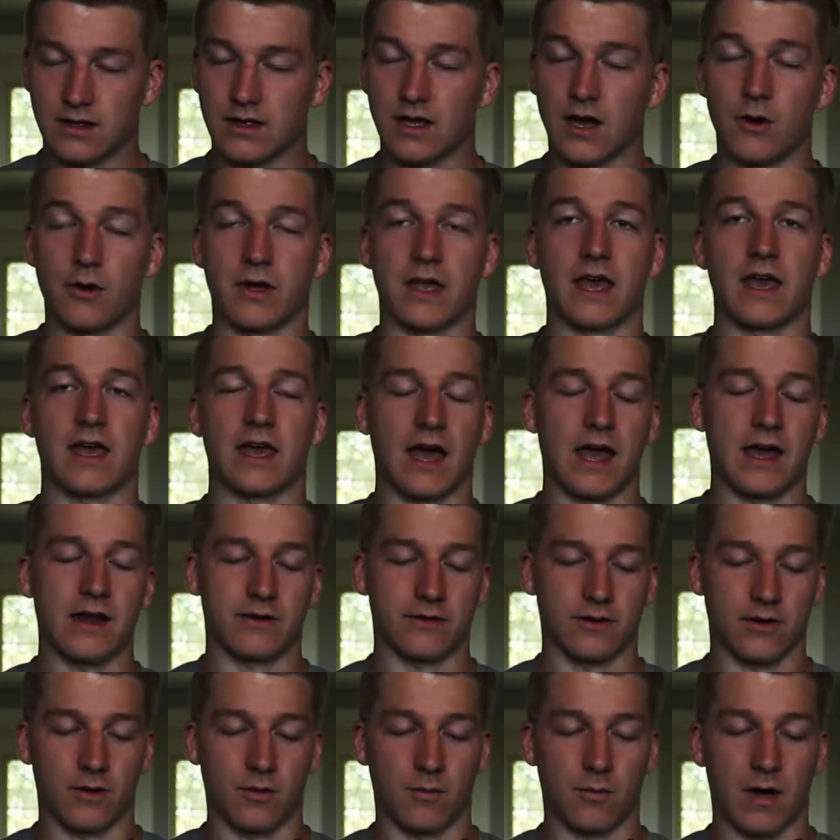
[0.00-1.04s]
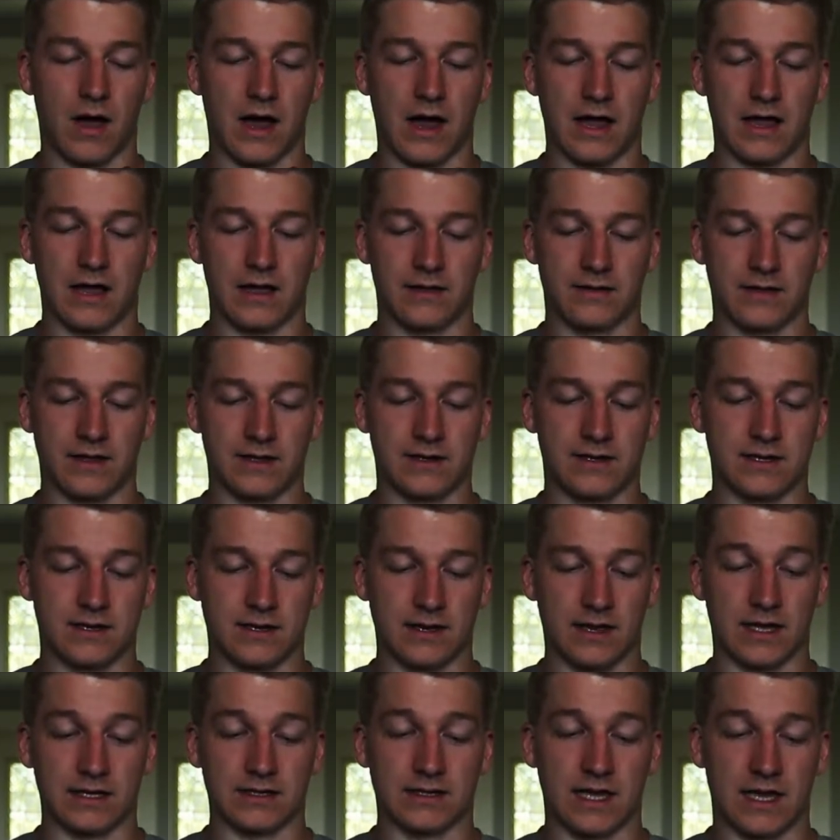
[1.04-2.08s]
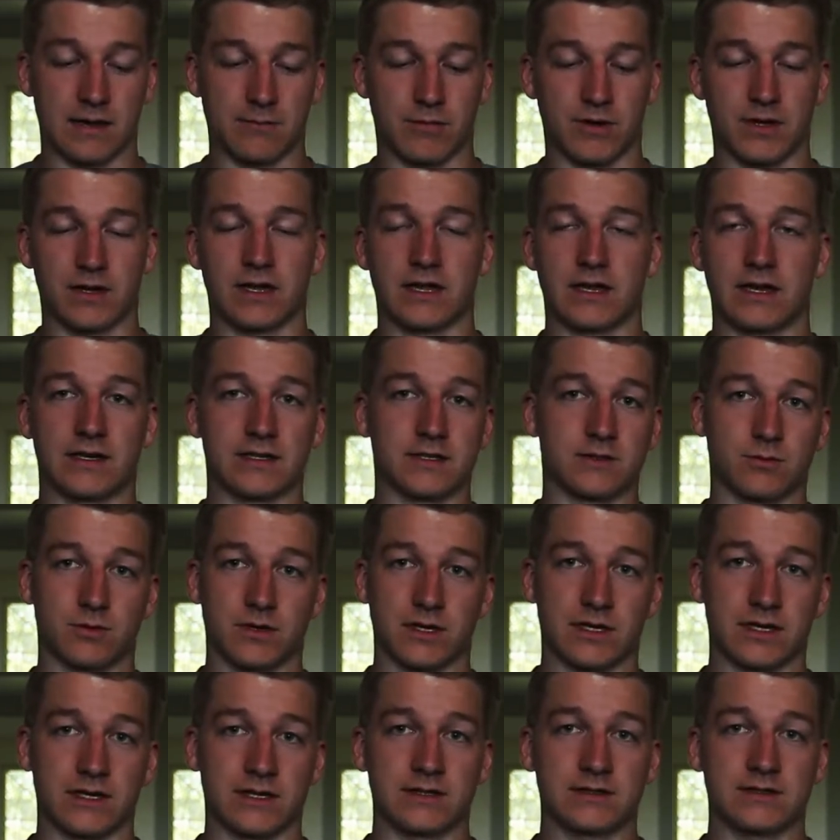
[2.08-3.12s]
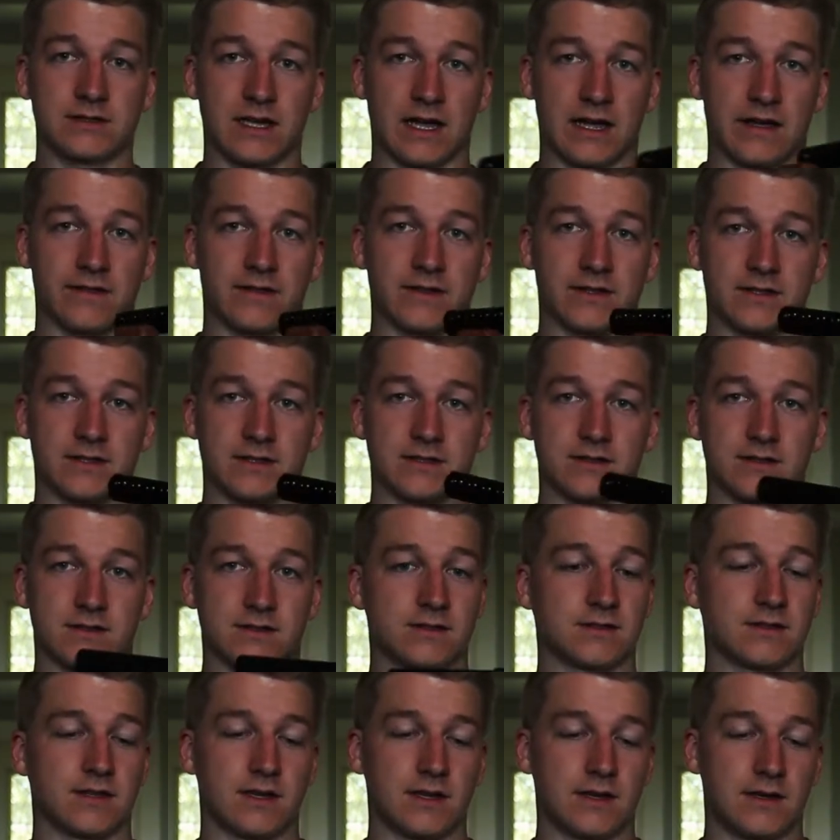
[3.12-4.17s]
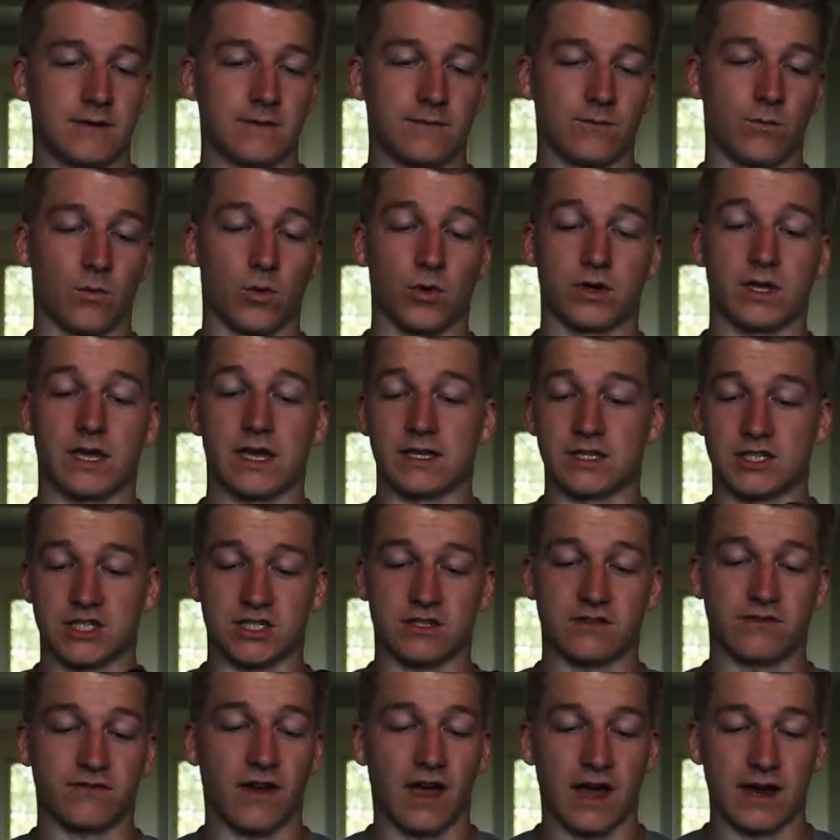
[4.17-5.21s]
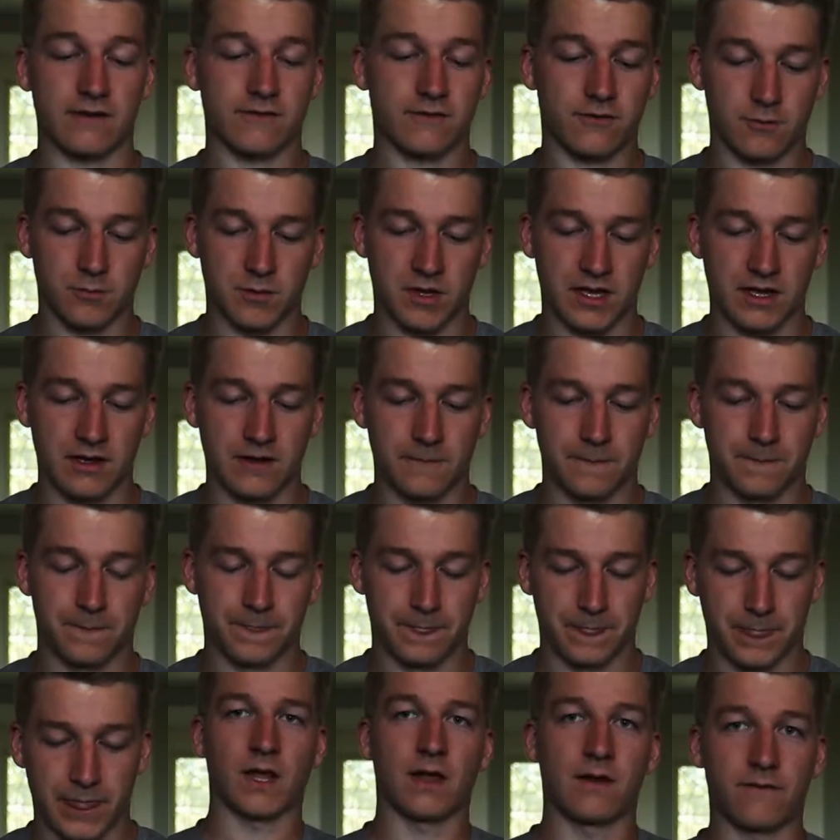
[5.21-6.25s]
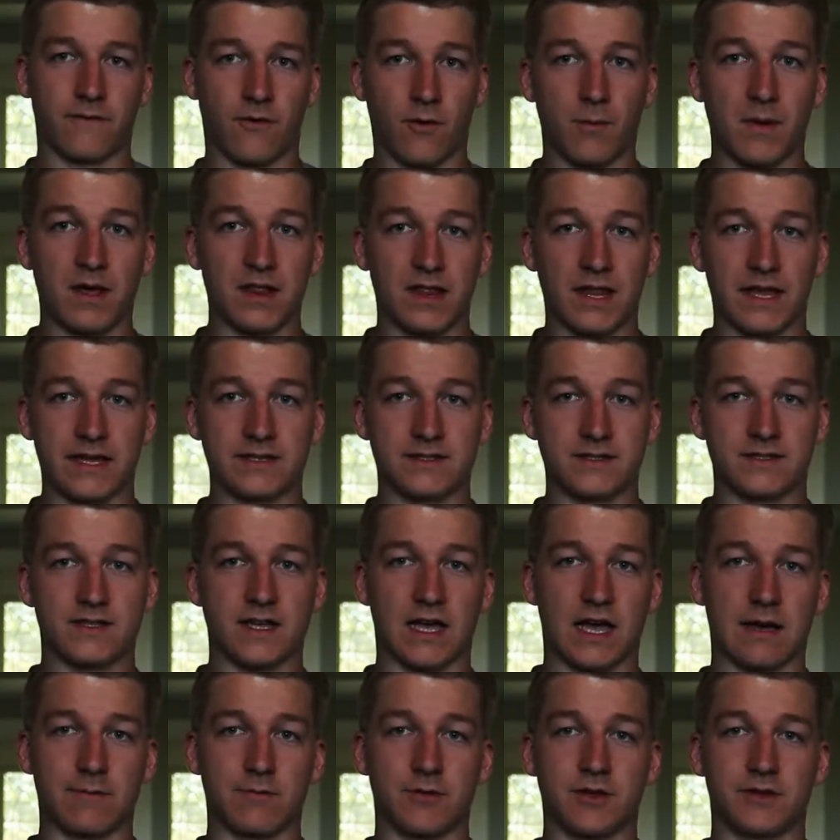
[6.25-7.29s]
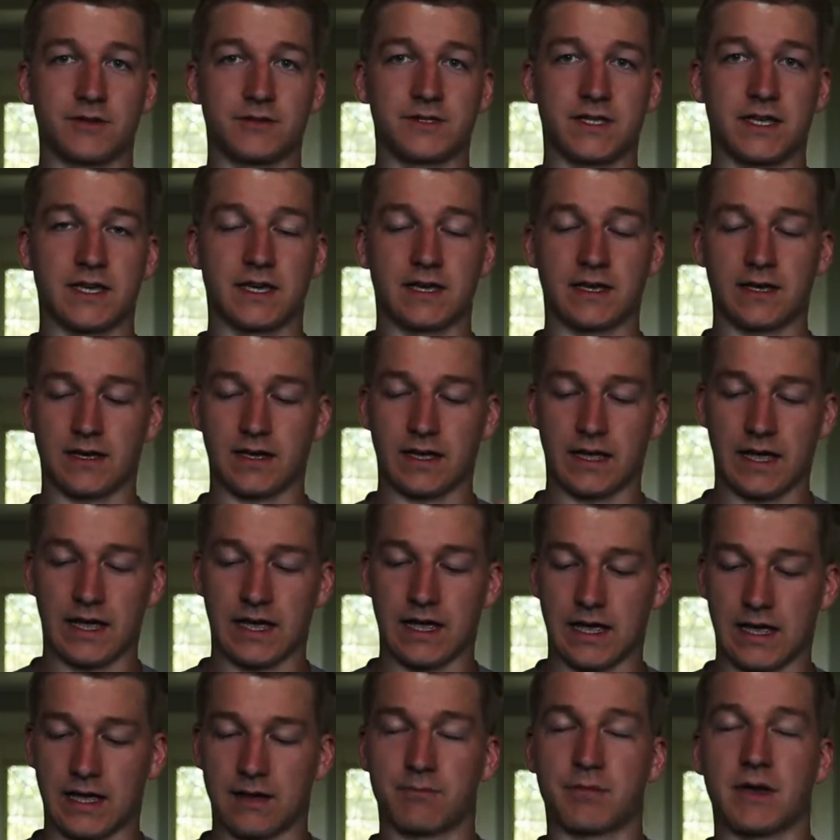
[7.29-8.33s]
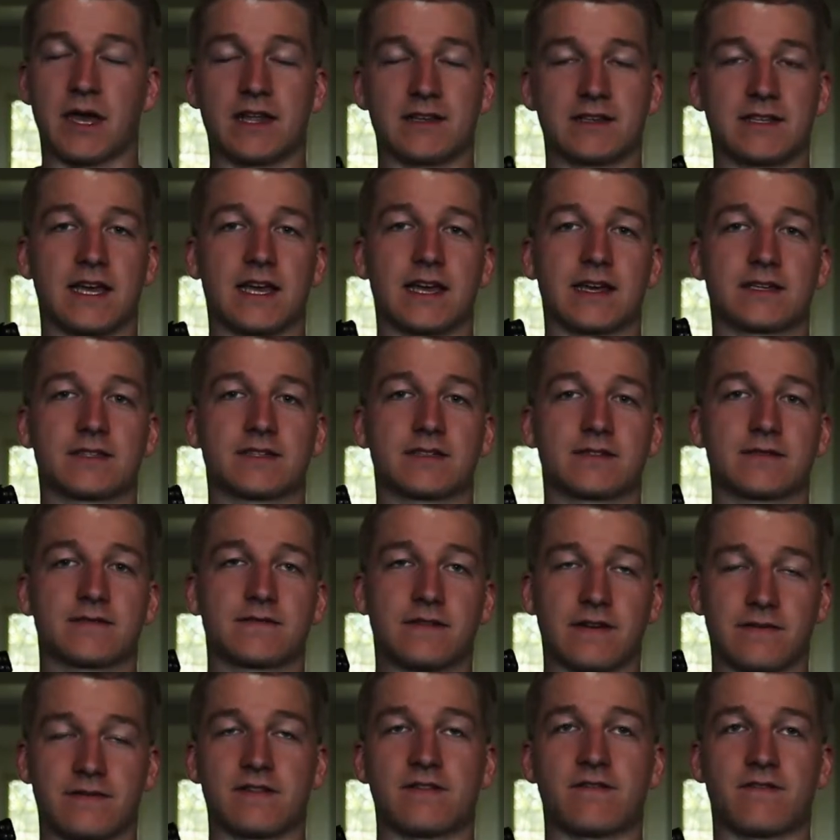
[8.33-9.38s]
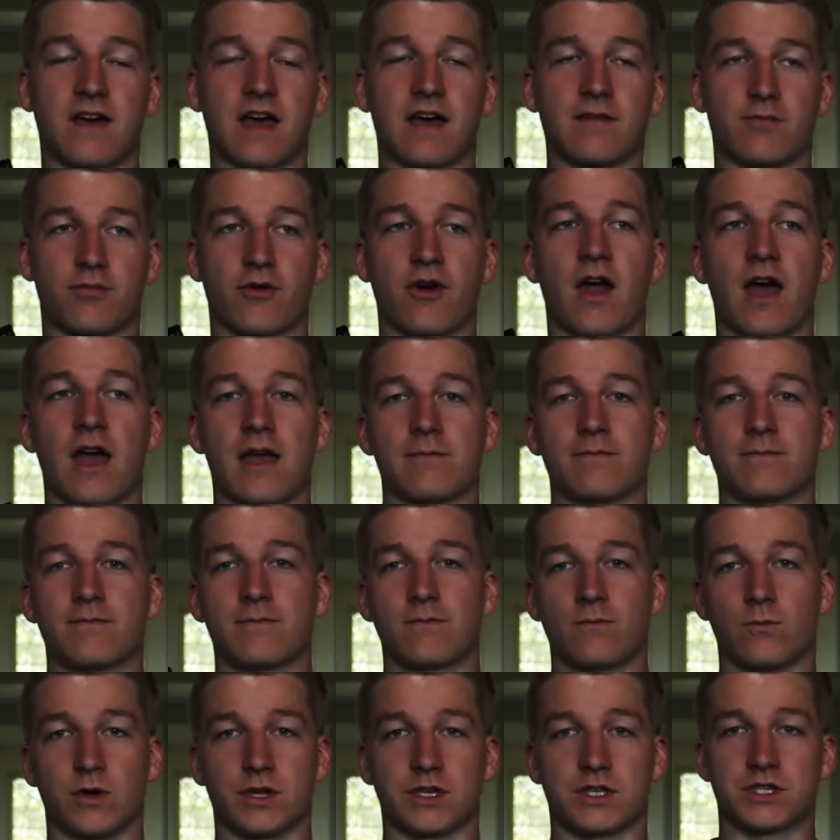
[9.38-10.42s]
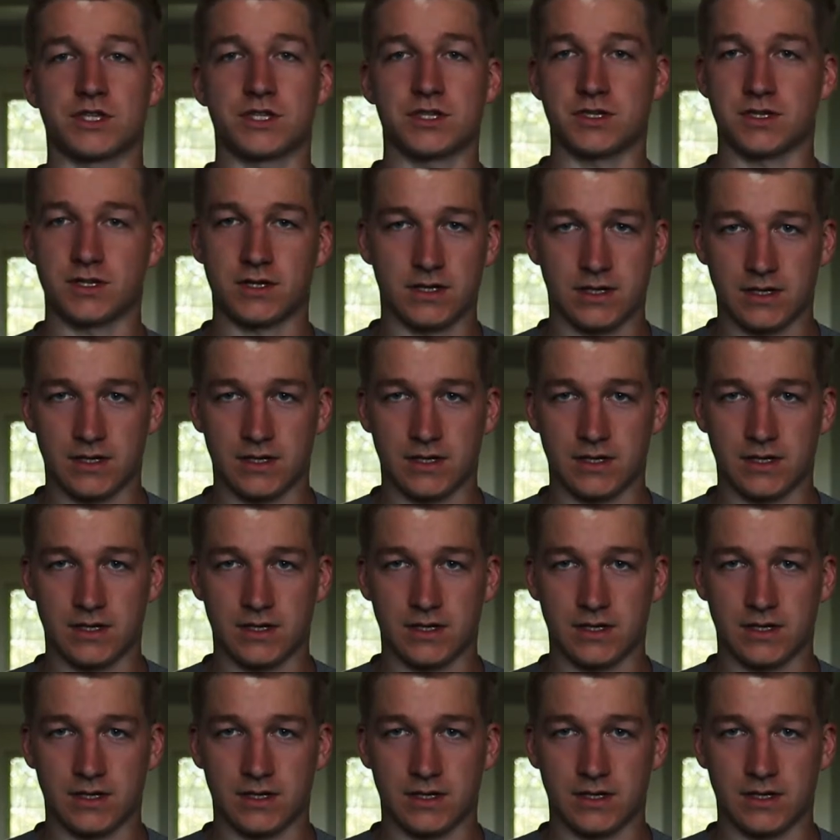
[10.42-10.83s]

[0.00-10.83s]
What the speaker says: okay, I don't know why they did it like that, but it is what it is, and this is working just fine for me. For my lens, I'm using a Pentax 55 Prime, which,